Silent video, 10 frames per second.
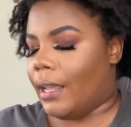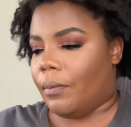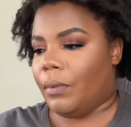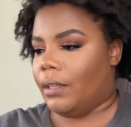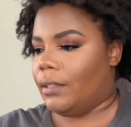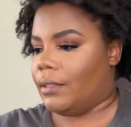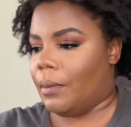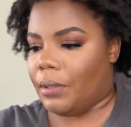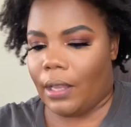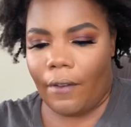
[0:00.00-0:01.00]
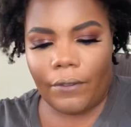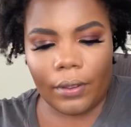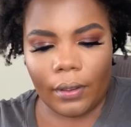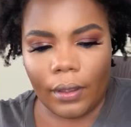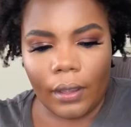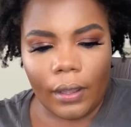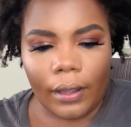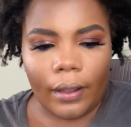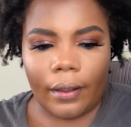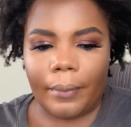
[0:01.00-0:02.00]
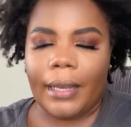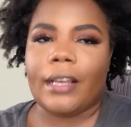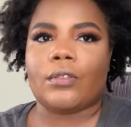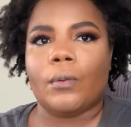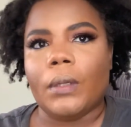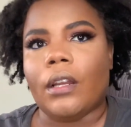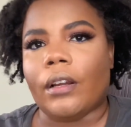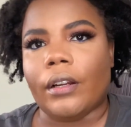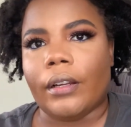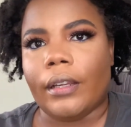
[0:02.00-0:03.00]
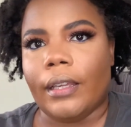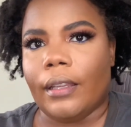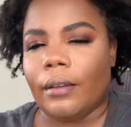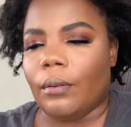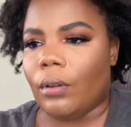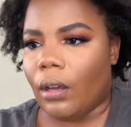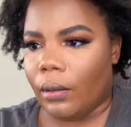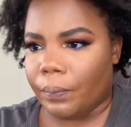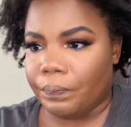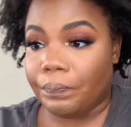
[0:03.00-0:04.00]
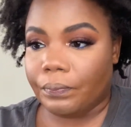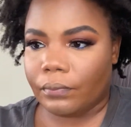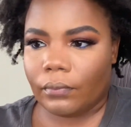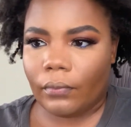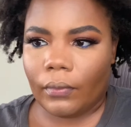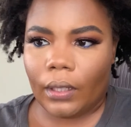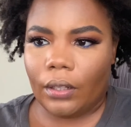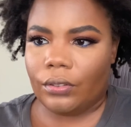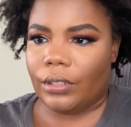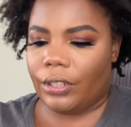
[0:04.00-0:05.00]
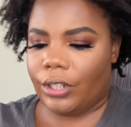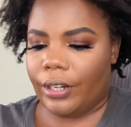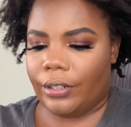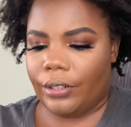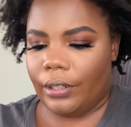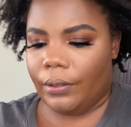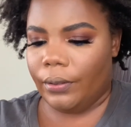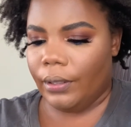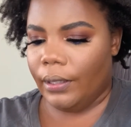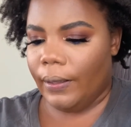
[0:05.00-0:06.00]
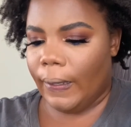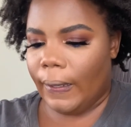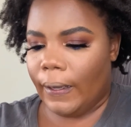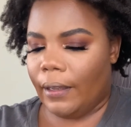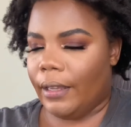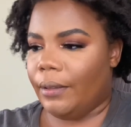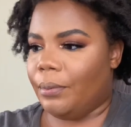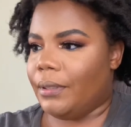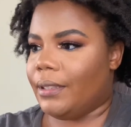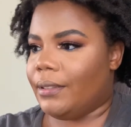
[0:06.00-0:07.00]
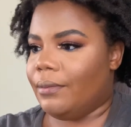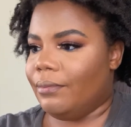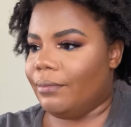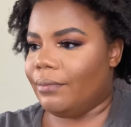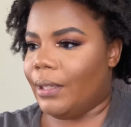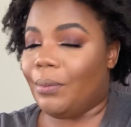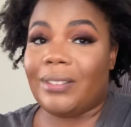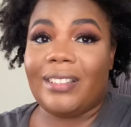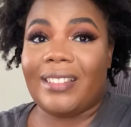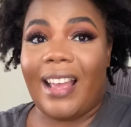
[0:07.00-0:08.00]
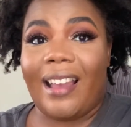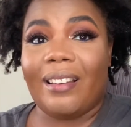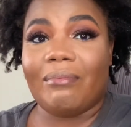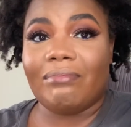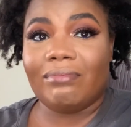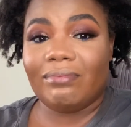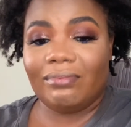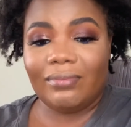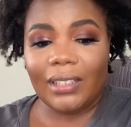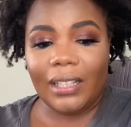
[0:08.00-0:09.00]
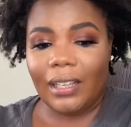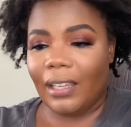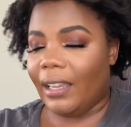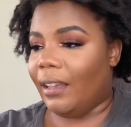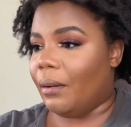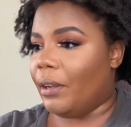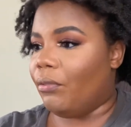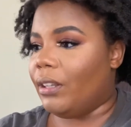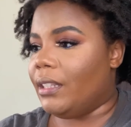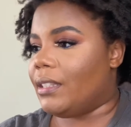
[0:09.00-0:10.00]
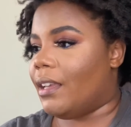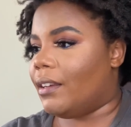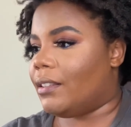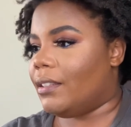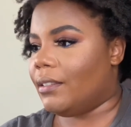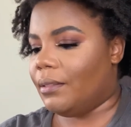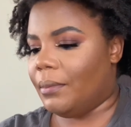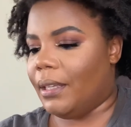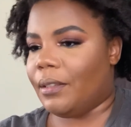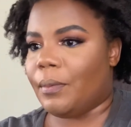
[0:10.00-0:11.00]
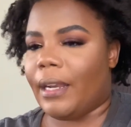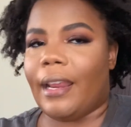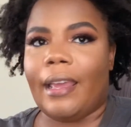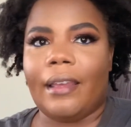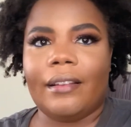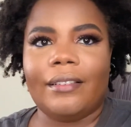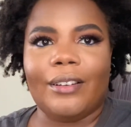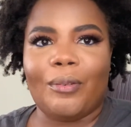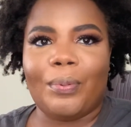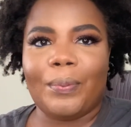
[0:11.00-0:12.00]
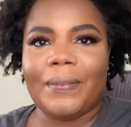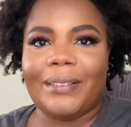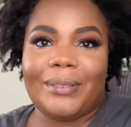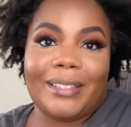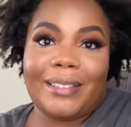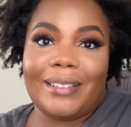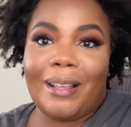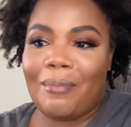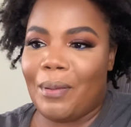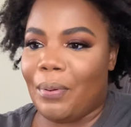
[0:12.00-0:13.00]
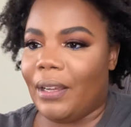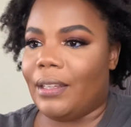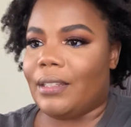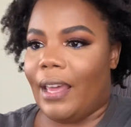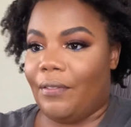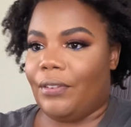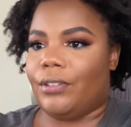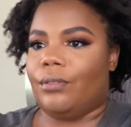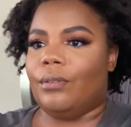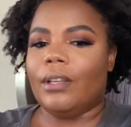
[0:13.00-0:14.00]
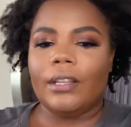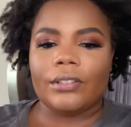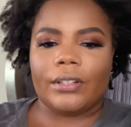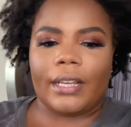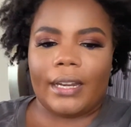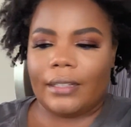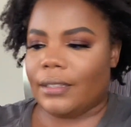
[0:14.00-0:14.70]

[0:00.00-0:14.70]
committed to some stuff. And that's what we learned in closing the church, you know. It was just time. It really sucked because my dad, you know, there's something he put his life into, so it kind of